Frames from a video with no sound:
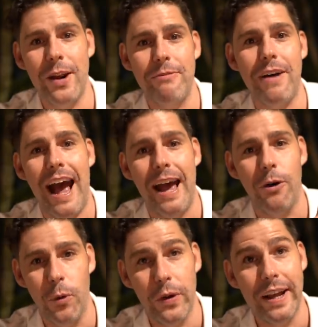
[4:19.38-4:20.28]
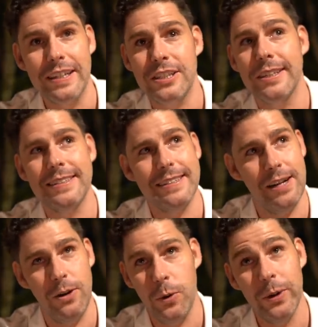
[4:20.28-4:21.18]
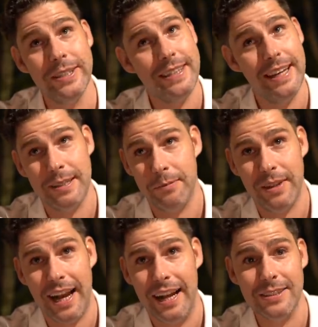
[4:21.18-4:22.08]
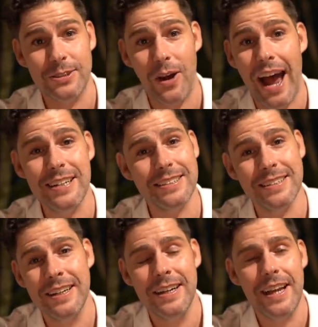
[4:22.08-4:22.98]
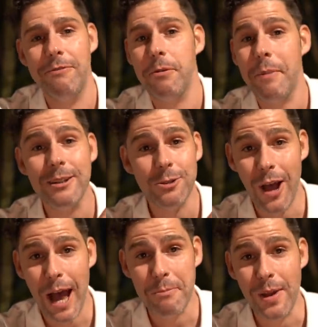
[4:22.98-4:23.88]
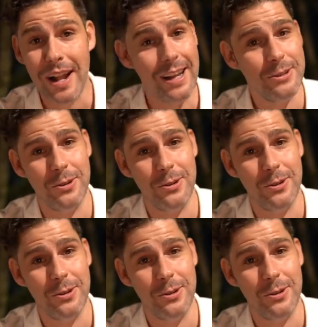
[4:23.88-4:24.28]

whatever I order, she's, she'll always say something else. So I just, if it makes her happy, I'll let